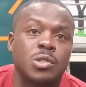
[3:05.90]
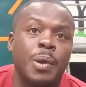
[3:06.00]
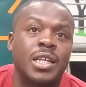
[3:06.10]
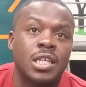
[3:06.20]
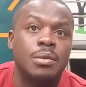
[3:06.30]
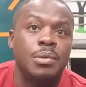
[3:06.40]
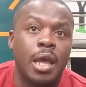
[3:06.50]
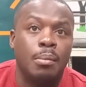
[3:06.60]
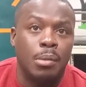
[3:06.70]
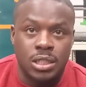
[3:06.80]
respected him
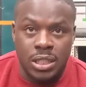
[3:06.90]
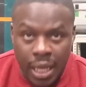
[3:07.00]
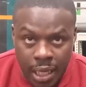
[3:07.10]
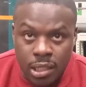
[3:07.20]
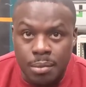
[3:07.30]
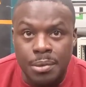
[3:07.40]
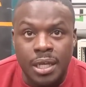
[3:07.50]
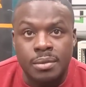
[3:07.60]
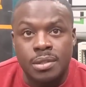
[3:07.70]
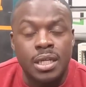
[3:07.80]
that much to hand him
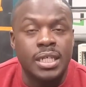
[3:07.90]
that,